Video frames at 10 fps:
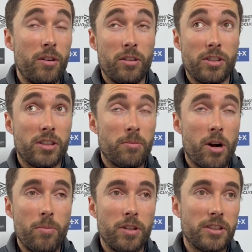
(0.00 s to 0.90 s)
not just
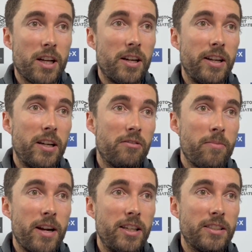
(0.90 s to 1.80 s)
tomorrow, but Sunday and the
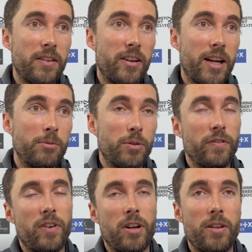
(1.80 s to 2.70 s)
remaining seven games that will
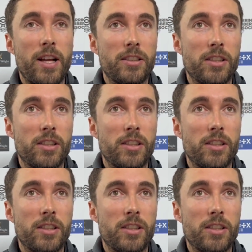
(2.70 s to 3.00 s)
follow that.